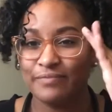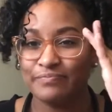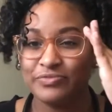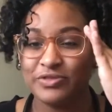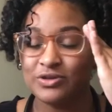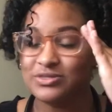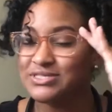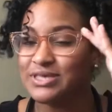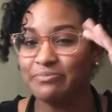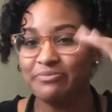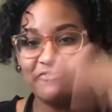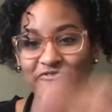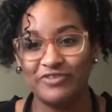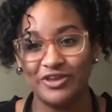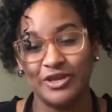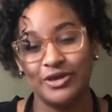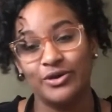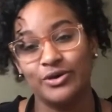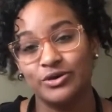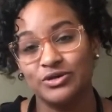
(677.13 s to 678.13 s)
those type of
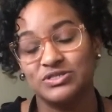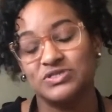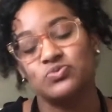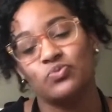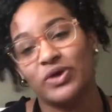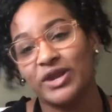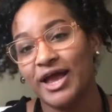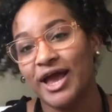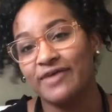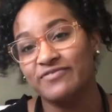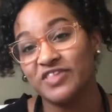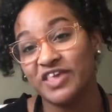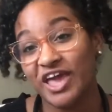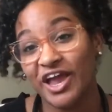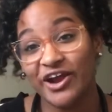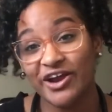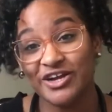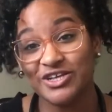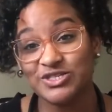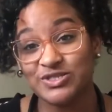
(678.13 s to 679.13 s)
videos, what I have to
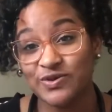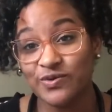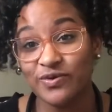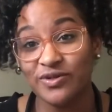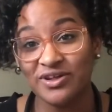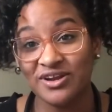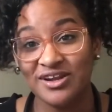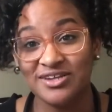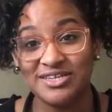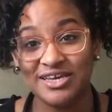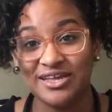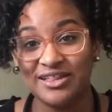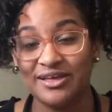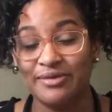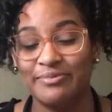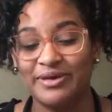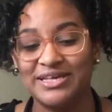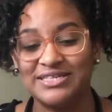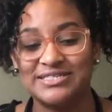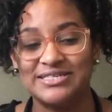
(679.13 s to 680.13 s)
carry to school on a daily
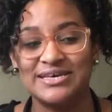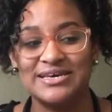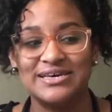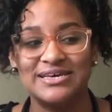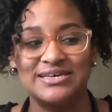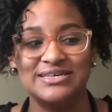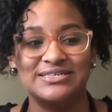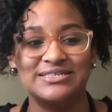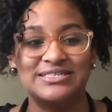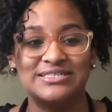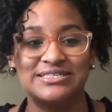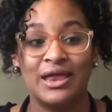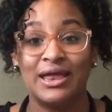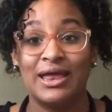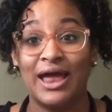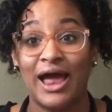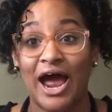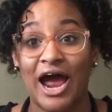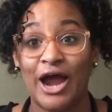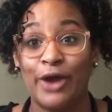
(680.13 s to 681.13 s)
basis,
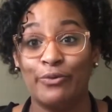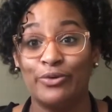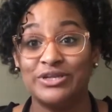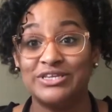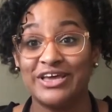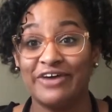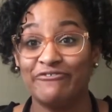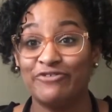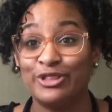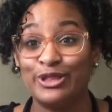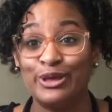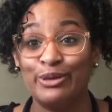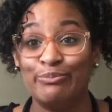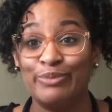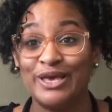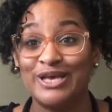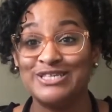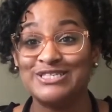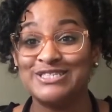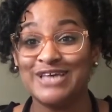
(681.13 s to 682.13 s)
I would definitely
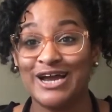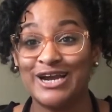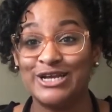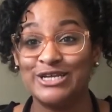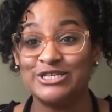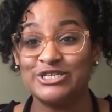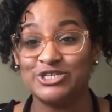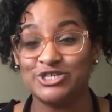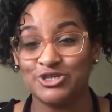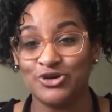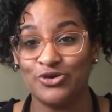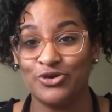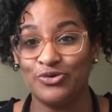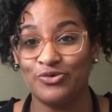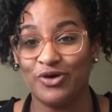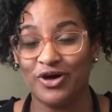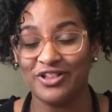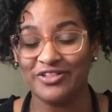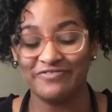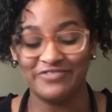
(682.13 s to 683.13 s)
be excited to show
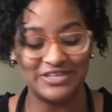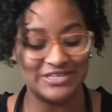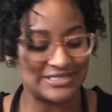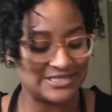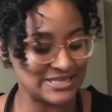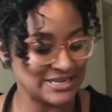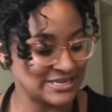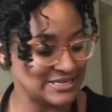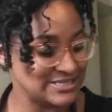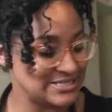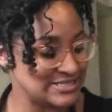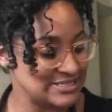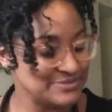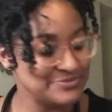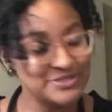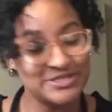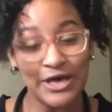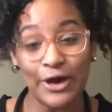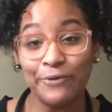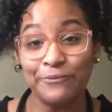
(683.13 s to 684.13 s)
you all of these things.
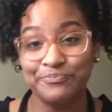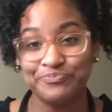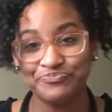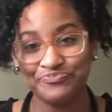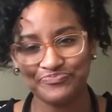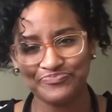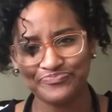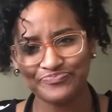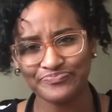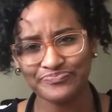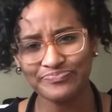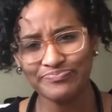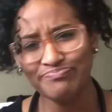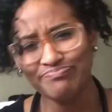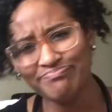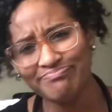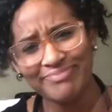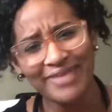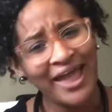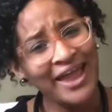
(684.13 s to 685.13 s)
So
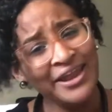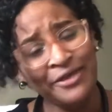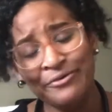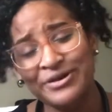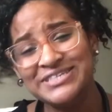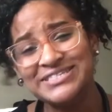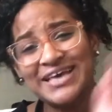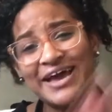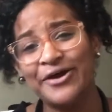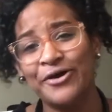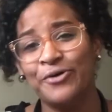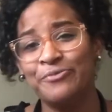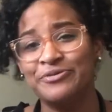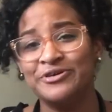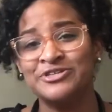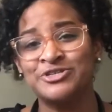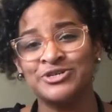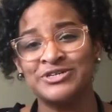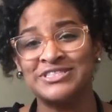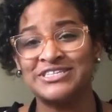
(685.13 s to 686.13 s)
anyways, I hope you
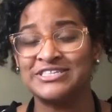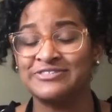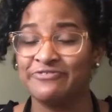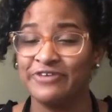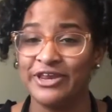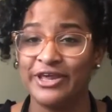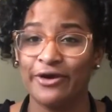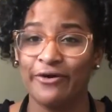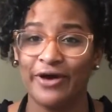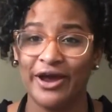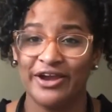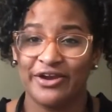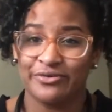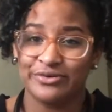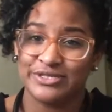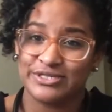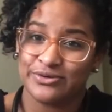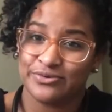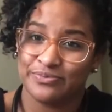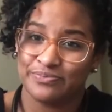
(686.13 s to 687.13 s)
enjoyed this video. I know it
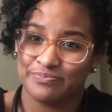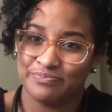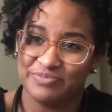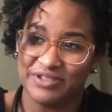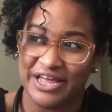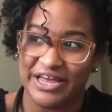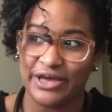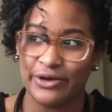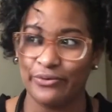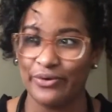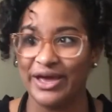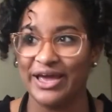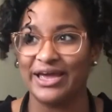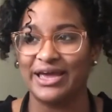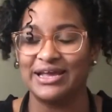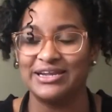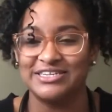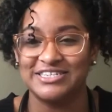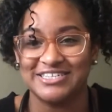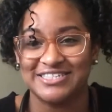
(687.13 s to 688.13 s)
was like quick
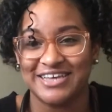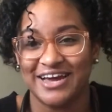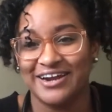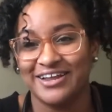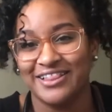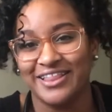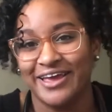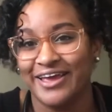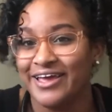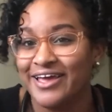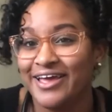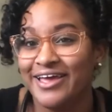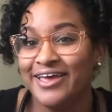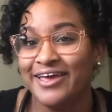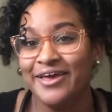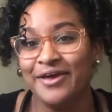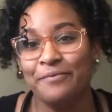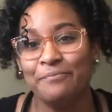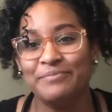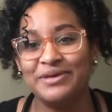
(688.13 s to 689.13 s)
and just kind of like
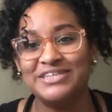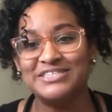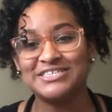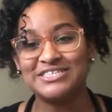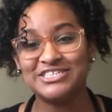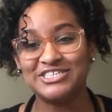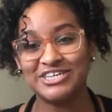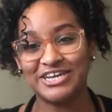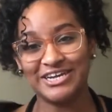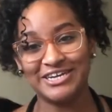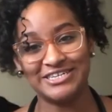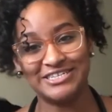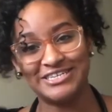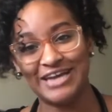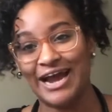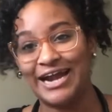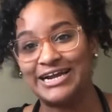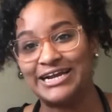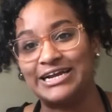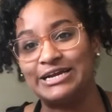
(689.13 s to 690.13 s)
me just
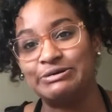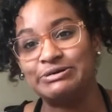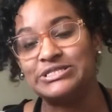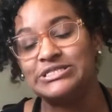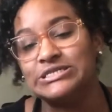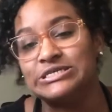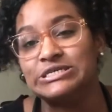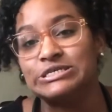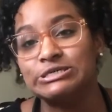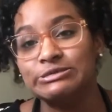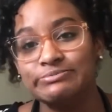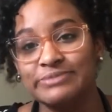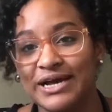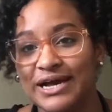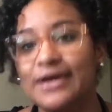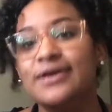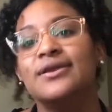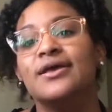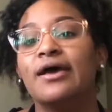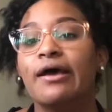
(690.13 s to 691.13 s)
chit-chatting with you,
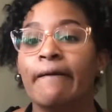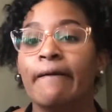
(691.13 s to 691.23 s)
but